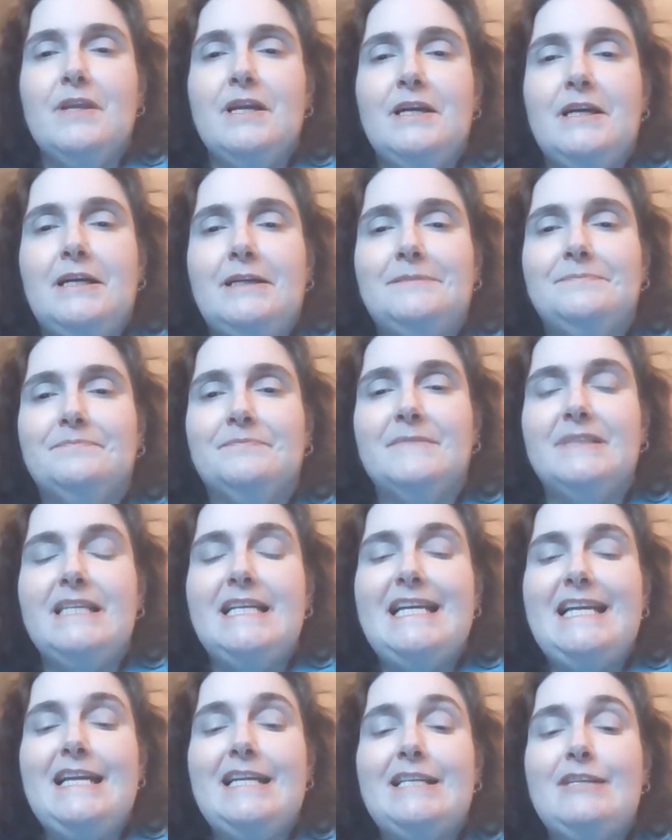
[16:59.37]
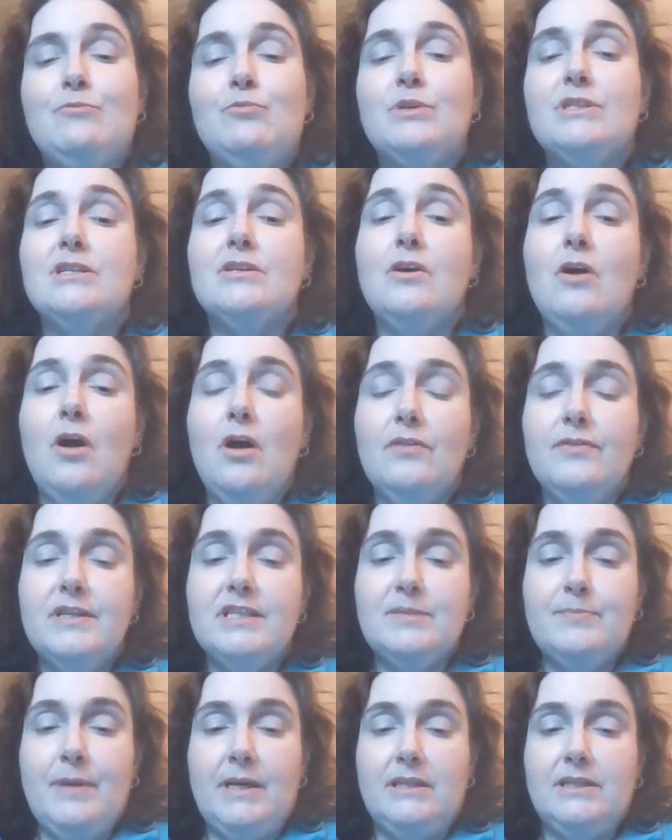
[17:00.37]
um, it was called the
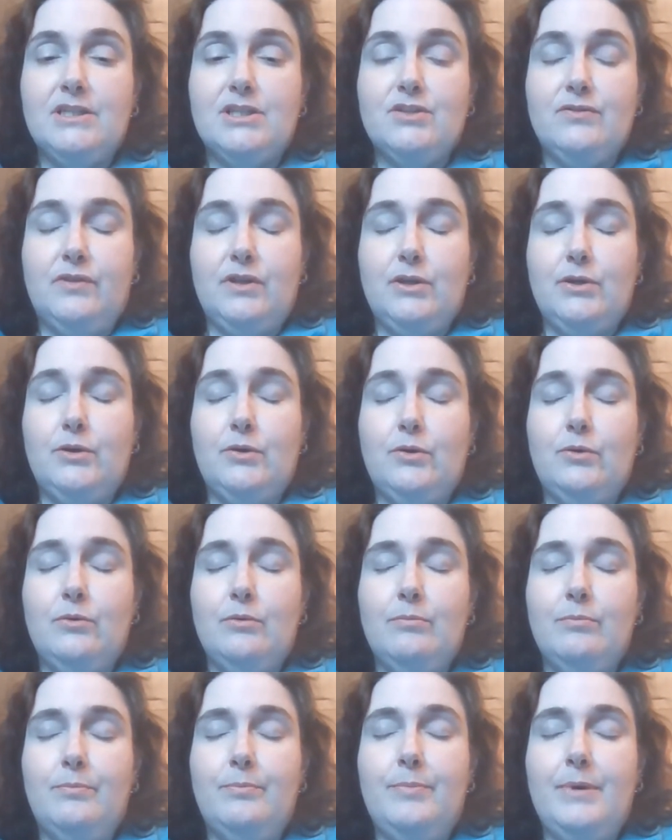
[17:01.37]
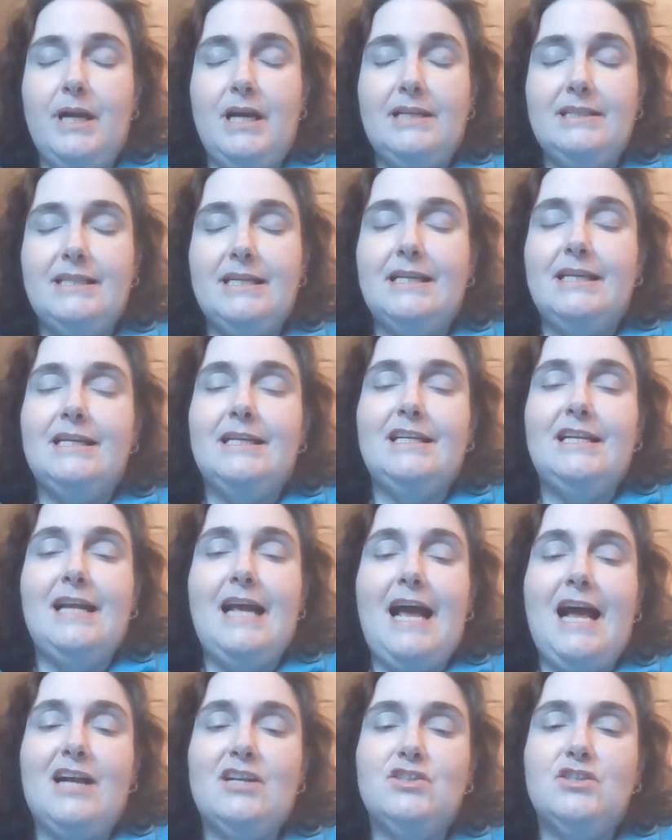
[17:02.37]
Spanish flu, but it
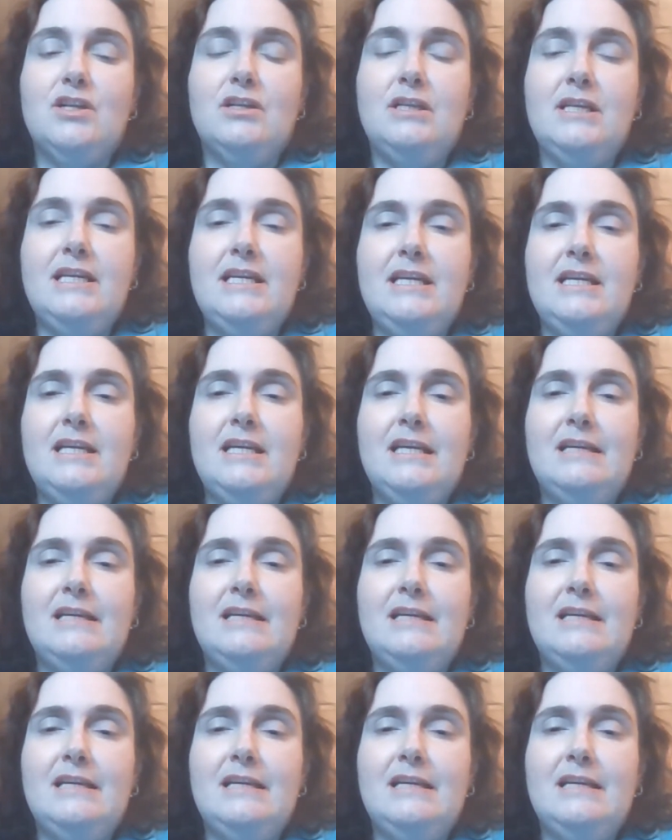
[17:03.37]
actually,